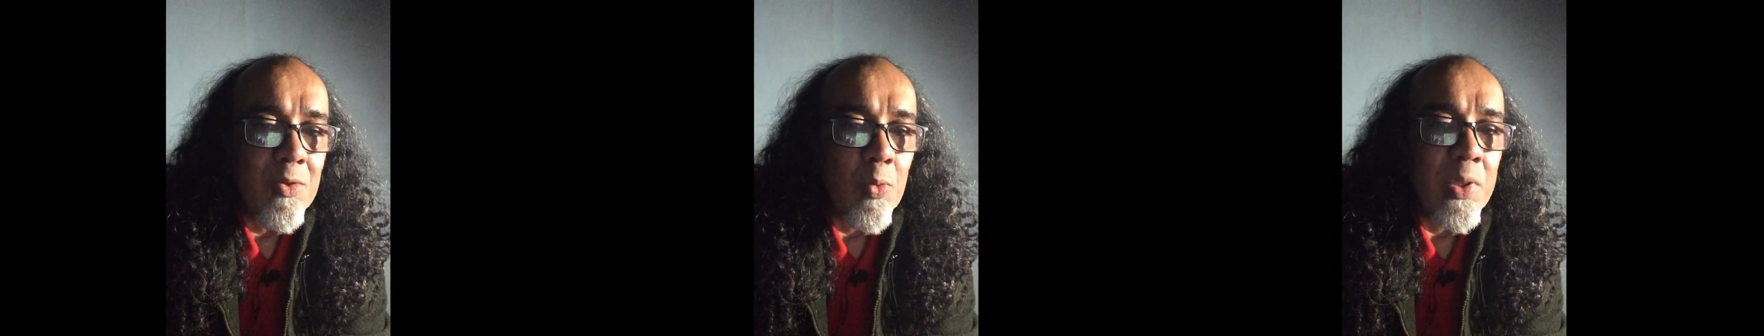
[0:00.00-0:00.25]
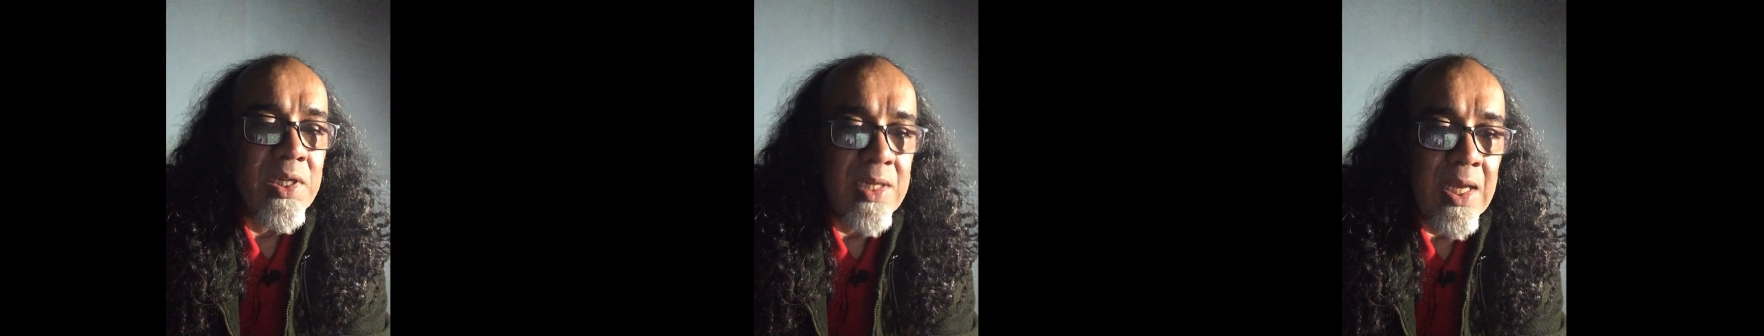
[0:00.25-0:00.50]

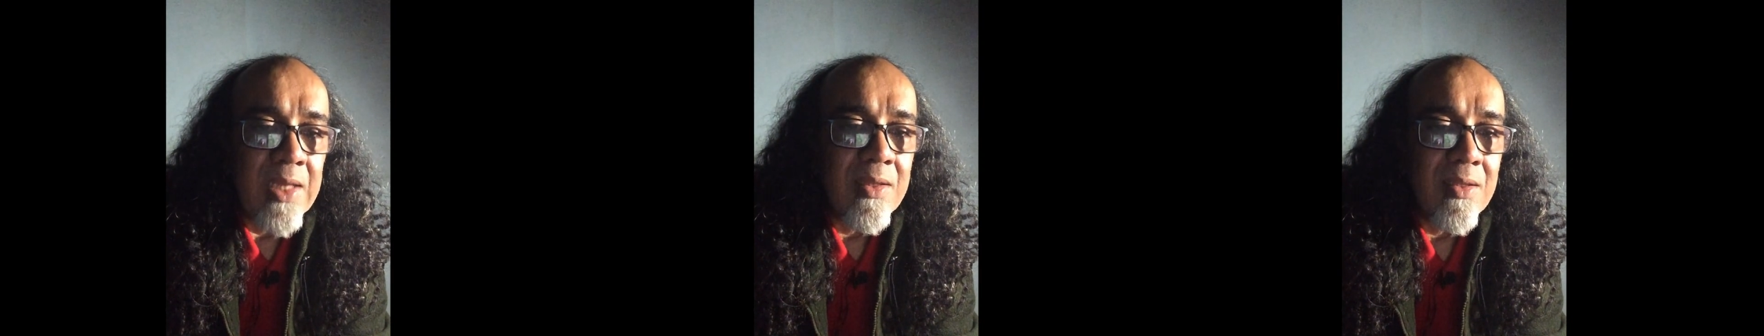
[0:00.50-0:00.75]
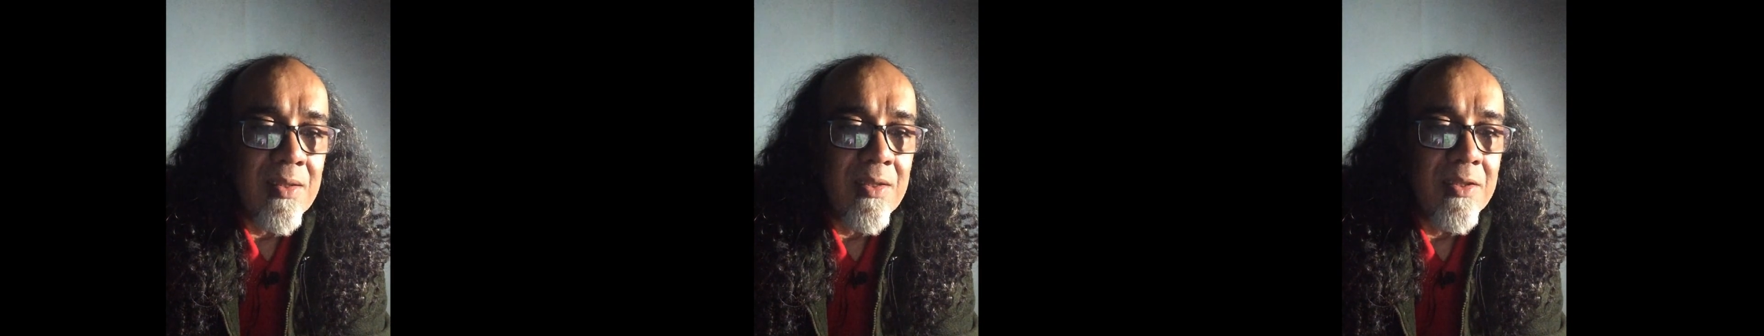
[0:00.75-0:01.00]
with
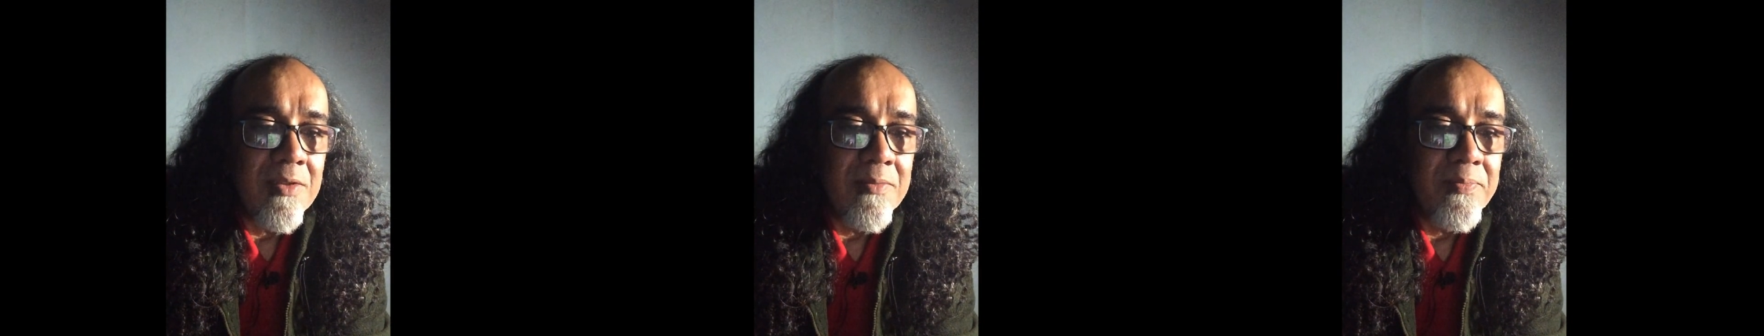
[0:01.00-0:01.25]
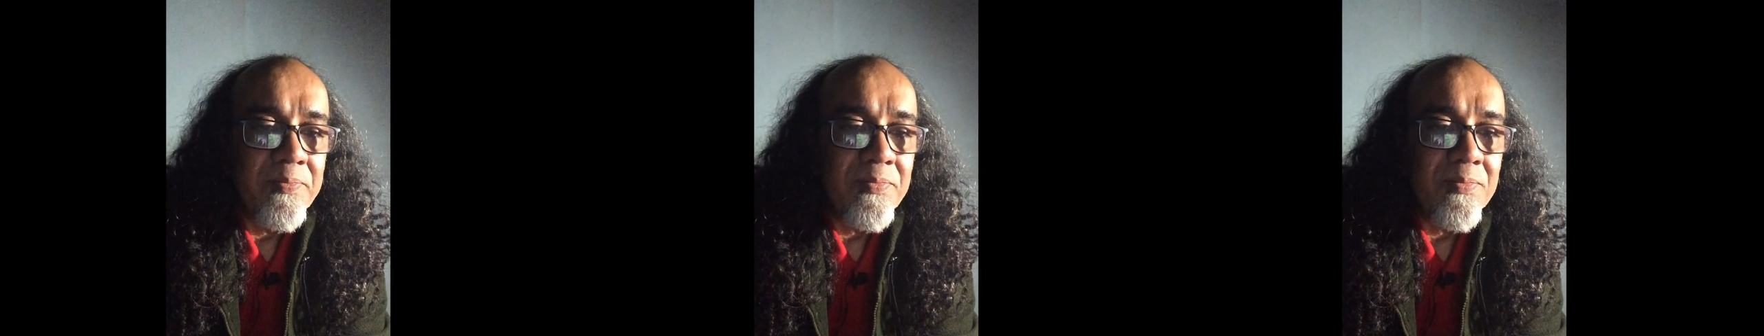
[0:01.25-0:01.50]
death,
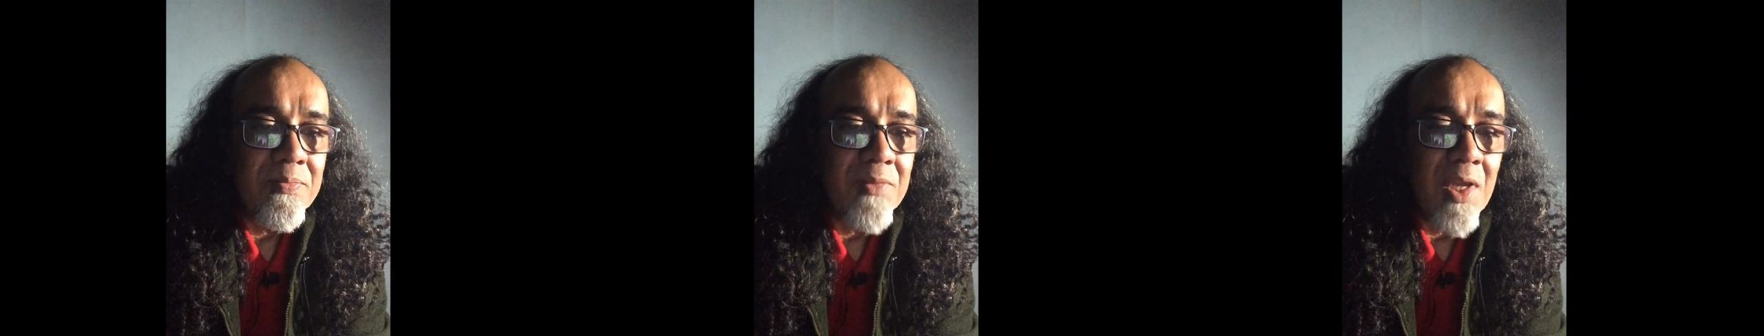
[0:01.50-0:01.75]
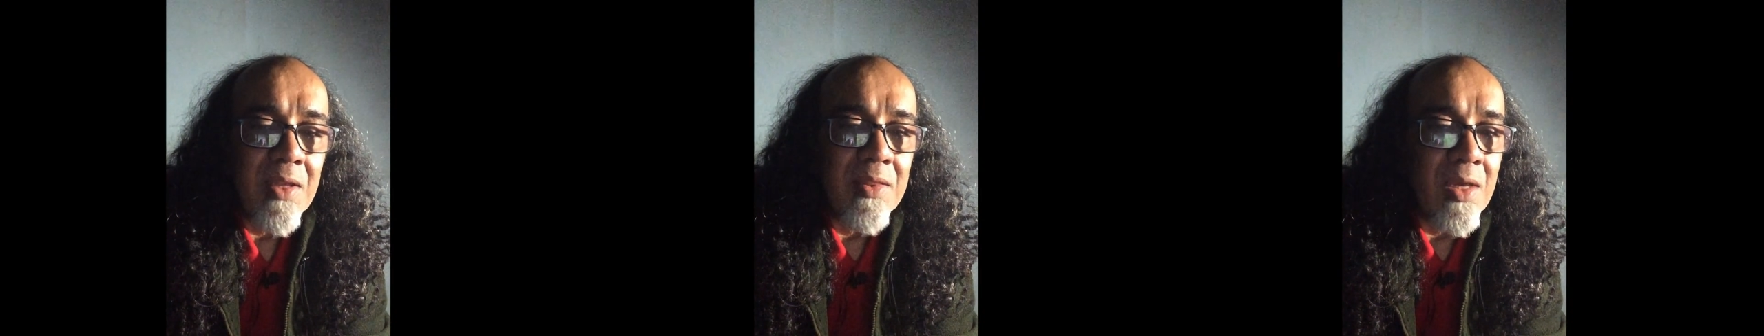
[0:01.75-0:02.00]

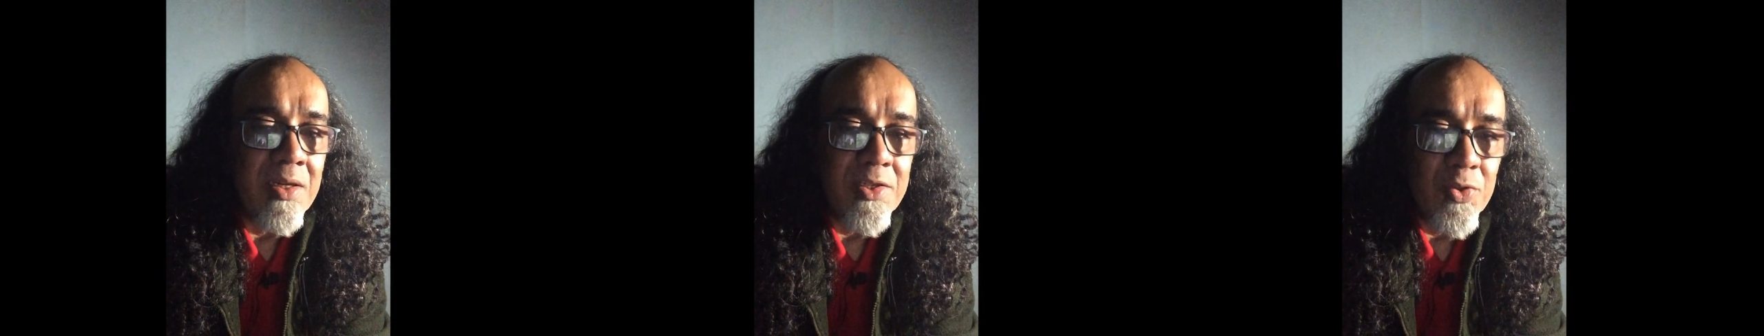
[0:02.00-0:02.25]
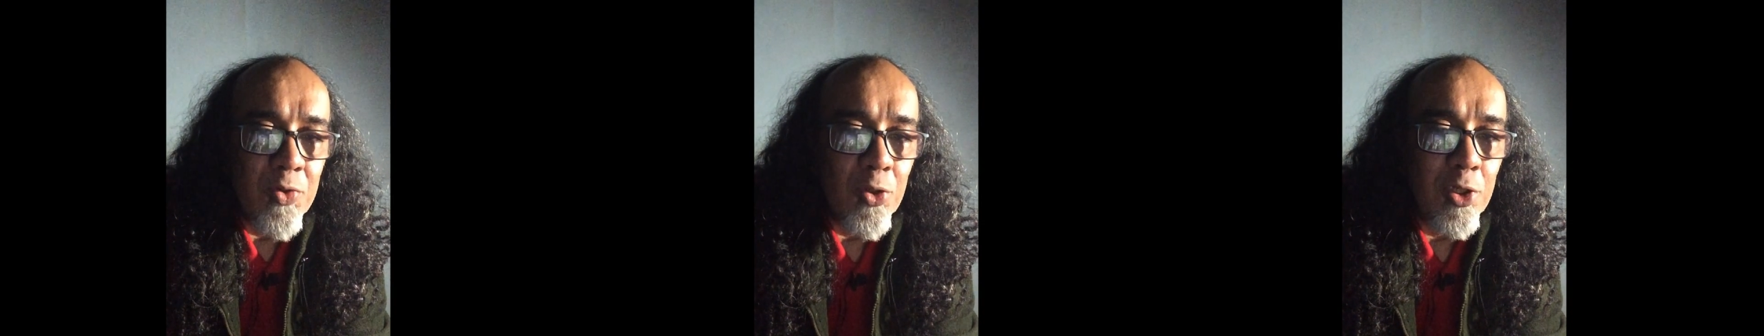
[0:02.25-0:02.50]
and that
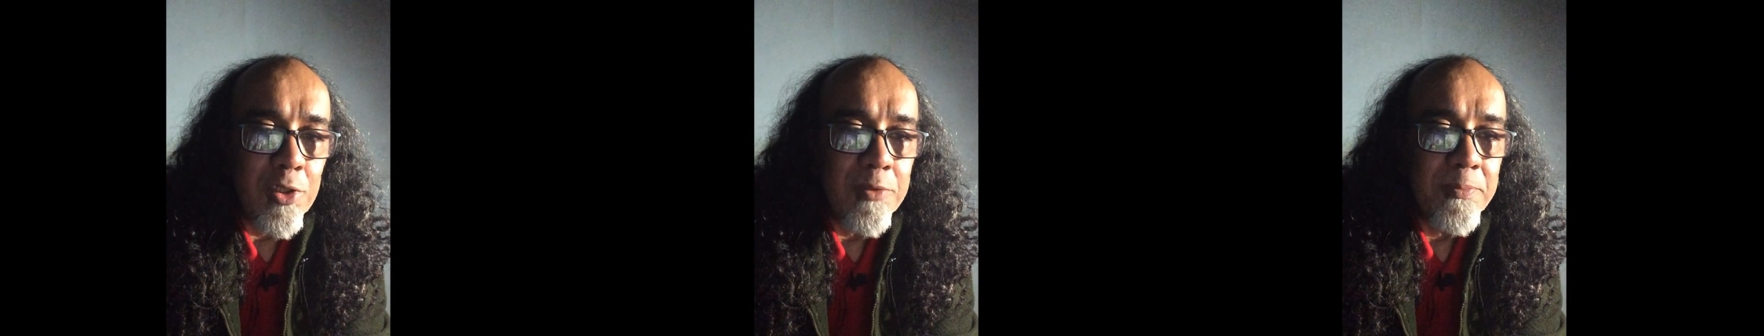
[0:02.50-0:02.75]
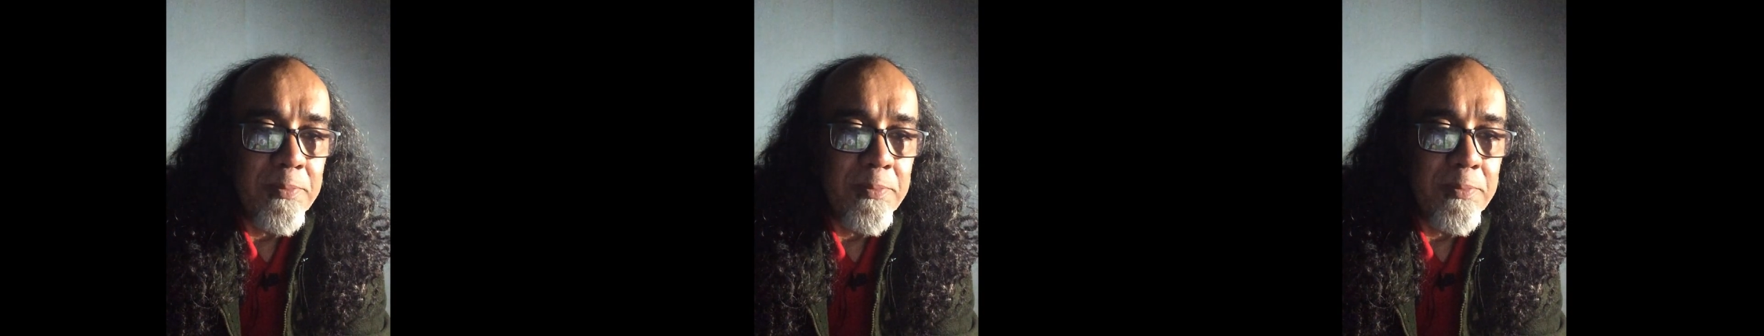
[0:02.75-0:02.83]
is all.